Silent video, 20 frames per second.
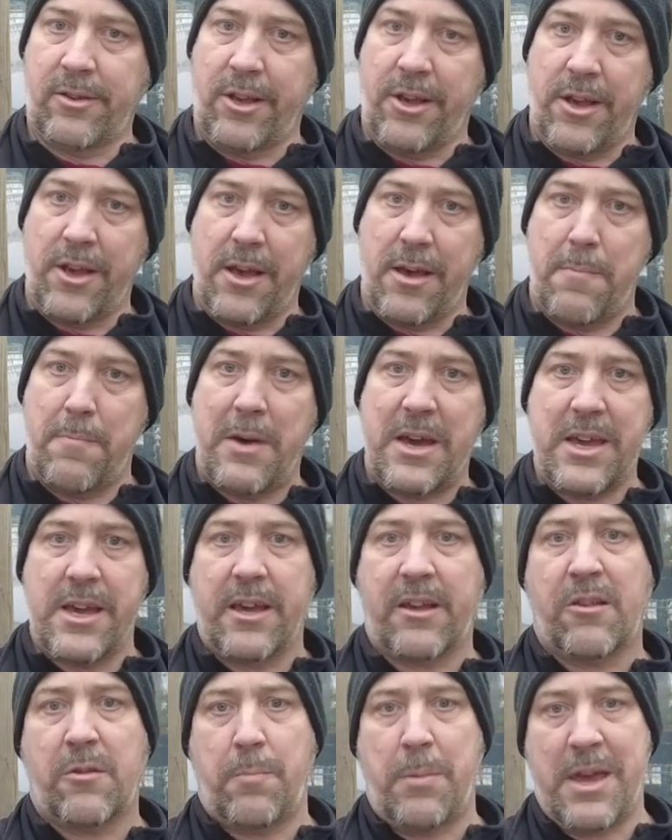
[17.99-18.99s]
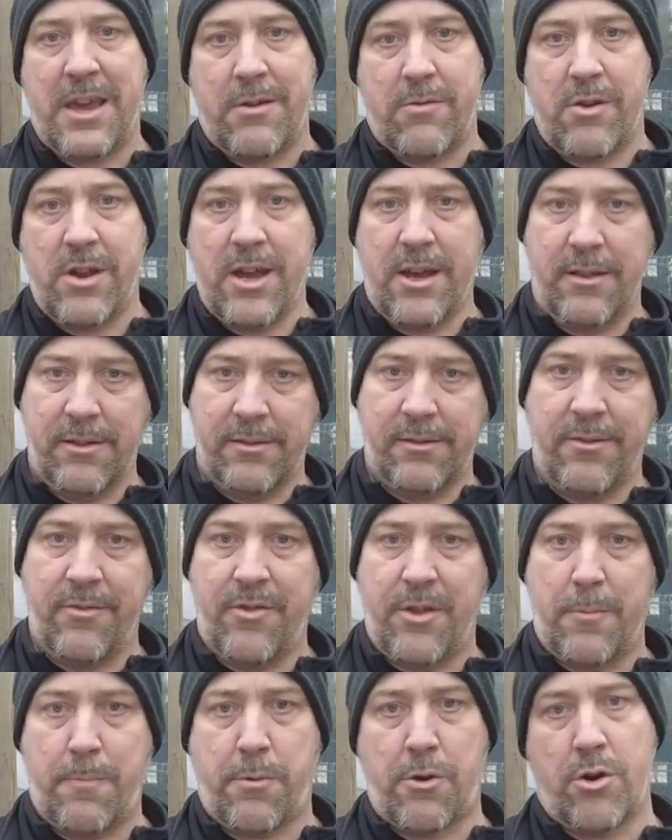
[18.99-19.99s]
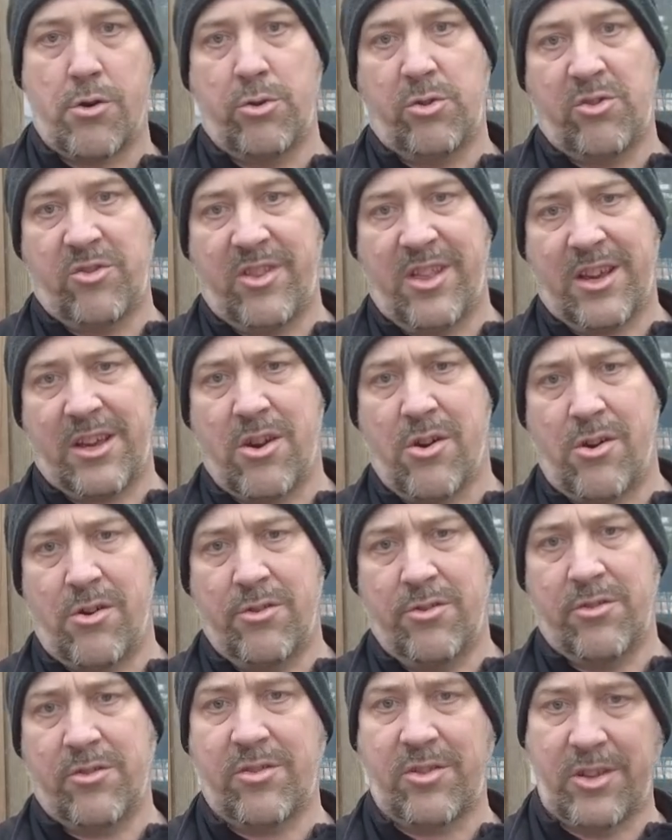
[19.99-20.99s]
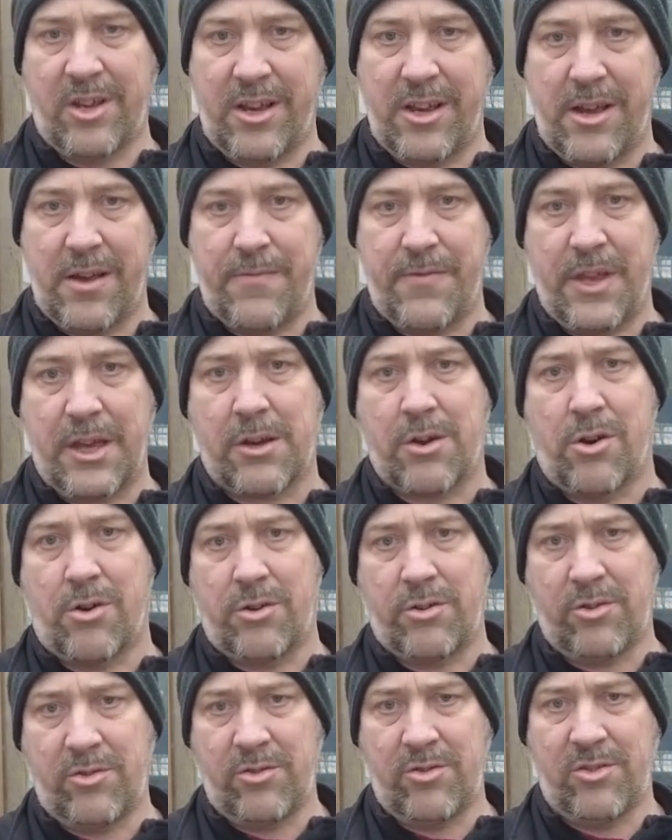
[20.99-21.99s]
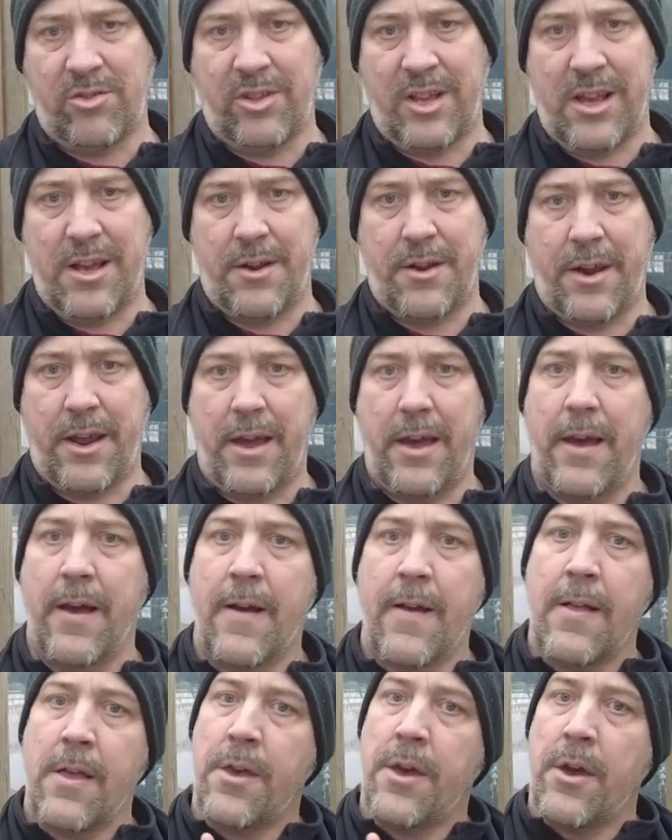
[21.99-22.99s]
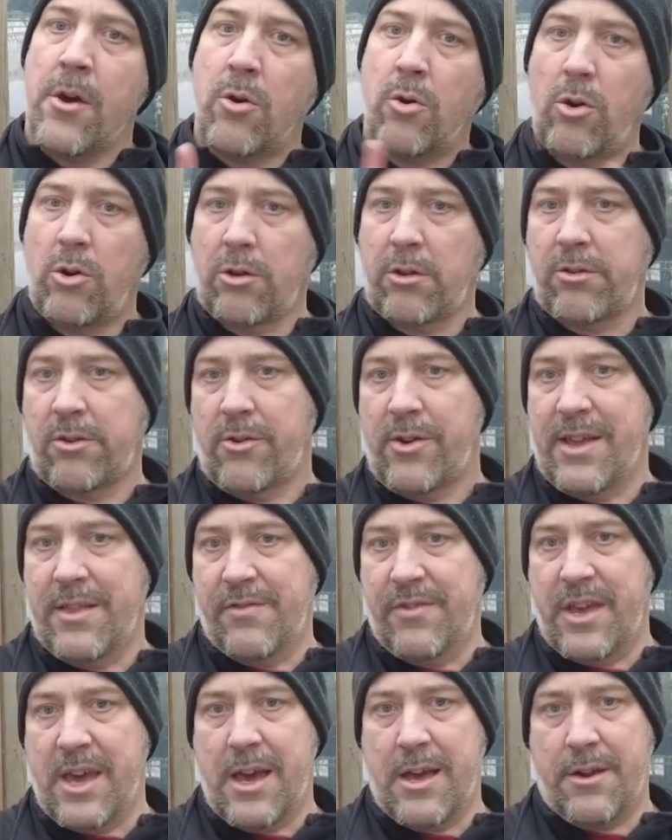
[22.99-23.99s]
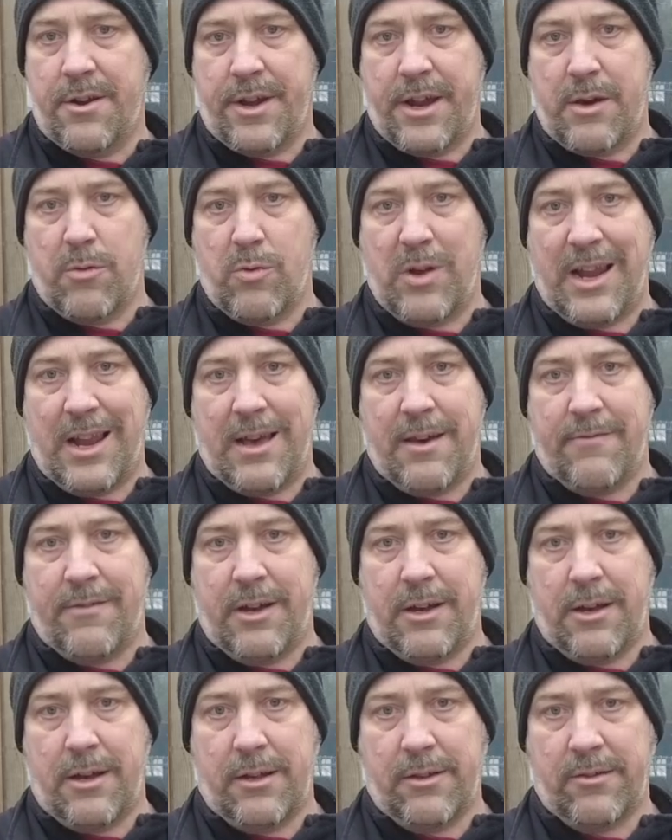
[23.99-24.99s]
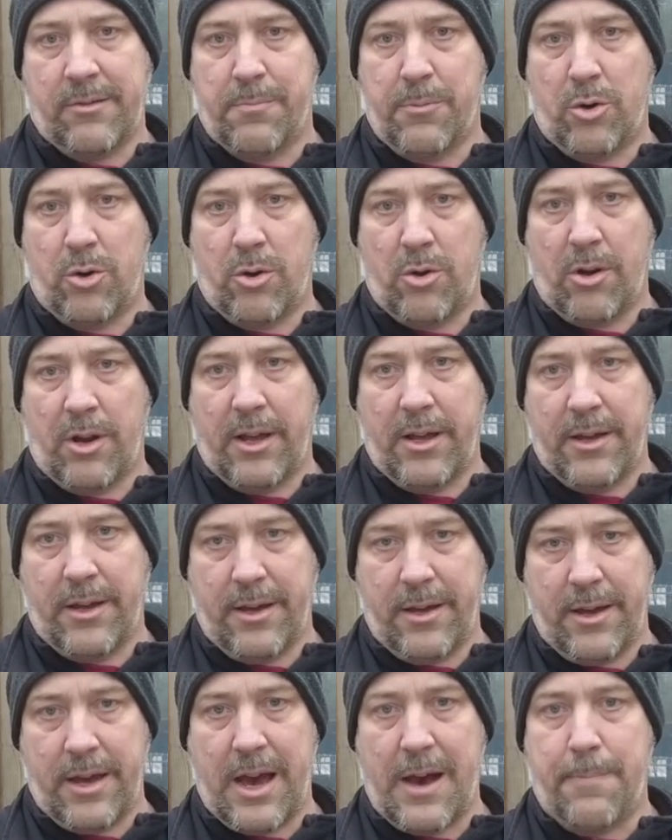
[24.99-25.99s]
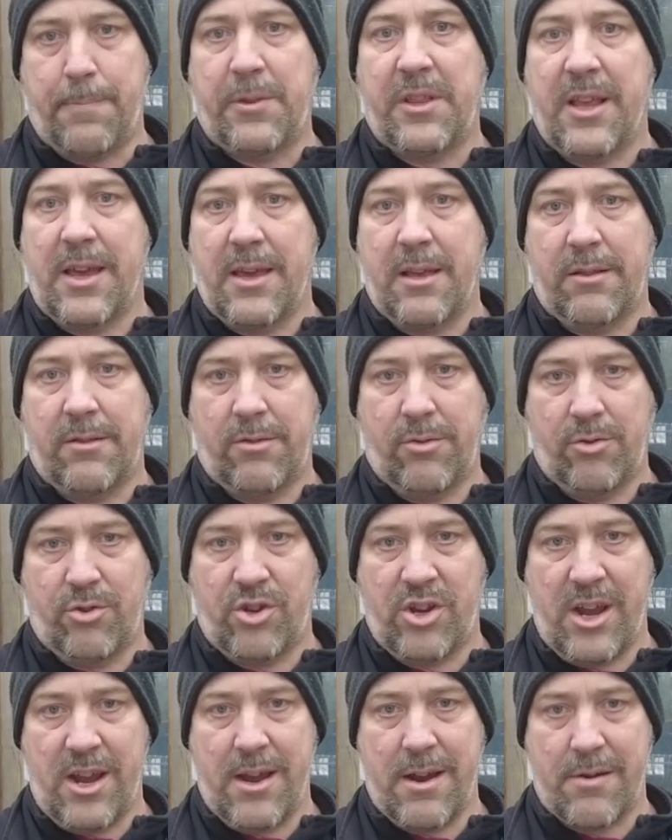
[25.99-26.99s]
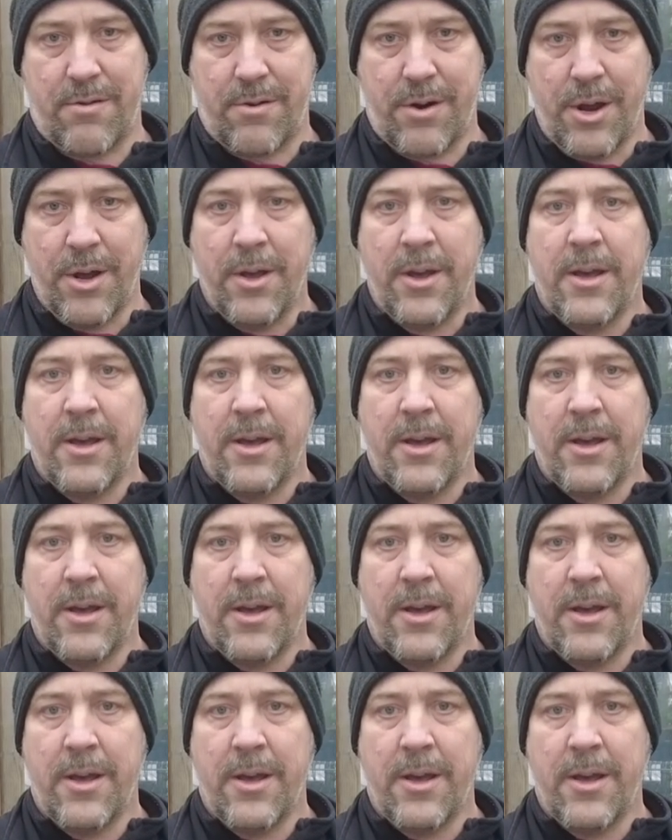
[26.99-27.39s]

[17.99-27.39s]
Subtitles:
My experience, the pros, the cons, the cost, and also in the end I will have a small update to share.